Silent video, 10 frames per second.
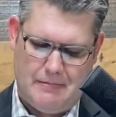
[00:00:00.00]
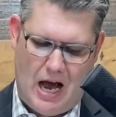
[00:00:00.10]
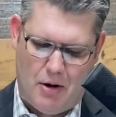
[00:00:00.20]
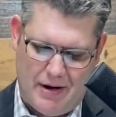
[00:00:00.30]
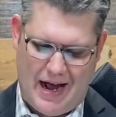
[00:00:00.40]

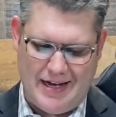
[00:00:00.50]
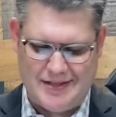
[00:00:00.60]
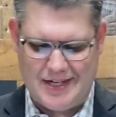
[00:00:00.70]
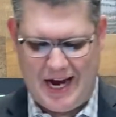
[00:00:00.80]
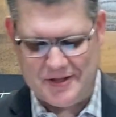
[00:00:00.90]
Albert
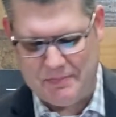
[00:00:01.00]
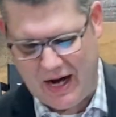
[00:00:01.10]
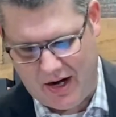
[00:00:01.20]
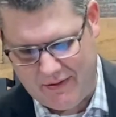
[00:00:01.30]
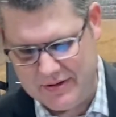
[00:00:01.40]
Einstein's
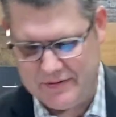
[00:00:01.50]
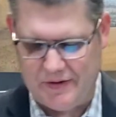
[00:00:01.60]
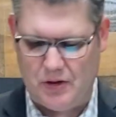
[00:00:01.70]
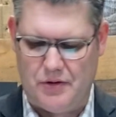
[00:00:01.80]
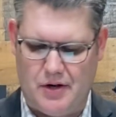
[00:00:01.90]
parents
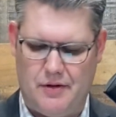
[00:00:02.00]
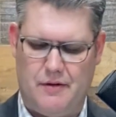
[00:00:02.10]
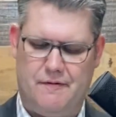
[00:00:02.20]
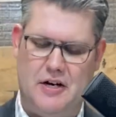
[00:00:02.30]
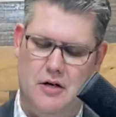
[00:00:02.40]
their,
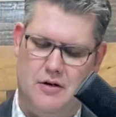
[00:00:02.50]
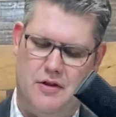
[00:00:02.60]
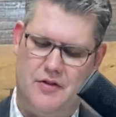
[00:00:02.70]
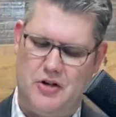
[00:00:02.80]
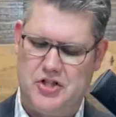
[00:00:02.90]
feared
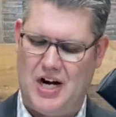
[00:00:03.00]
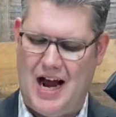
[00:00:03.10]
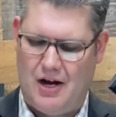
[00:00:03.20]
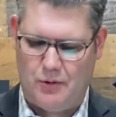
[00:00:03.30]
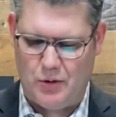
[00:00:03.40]
that their
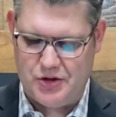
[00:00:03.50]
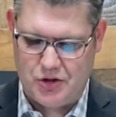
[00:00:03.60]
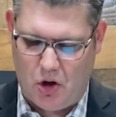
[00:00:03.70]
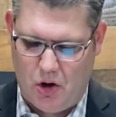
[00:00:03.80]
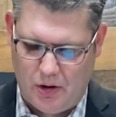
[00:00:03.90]
child was
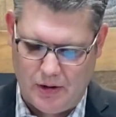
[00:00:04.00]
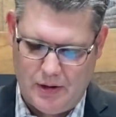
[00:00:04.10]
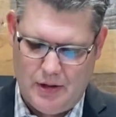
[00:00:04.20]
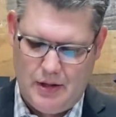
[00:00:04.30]
dull.